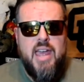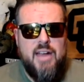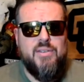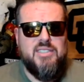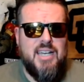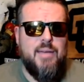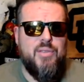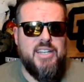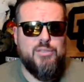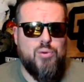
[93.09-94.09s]
every time
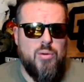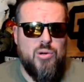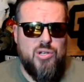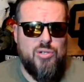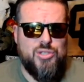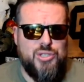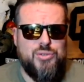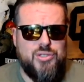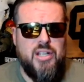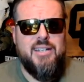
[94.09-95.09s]
that his promo code's
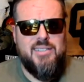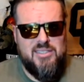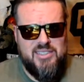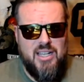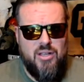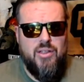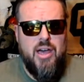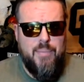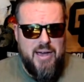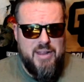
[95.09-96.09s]
used to sell
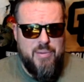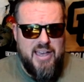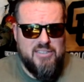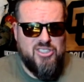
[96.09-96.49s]
a body bag.